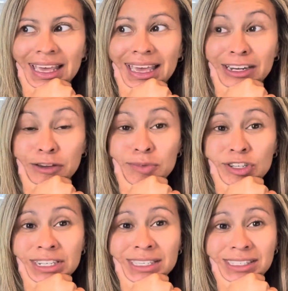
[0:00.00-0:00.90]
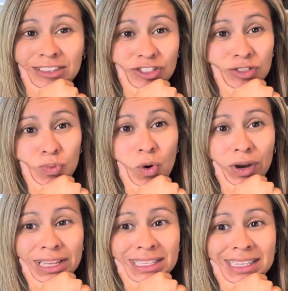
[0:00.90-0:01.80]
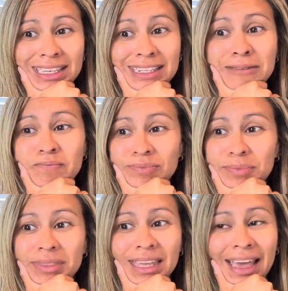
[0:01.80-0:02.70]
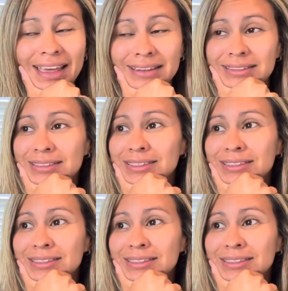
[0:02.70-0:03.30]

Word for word: and communities such as Warrington and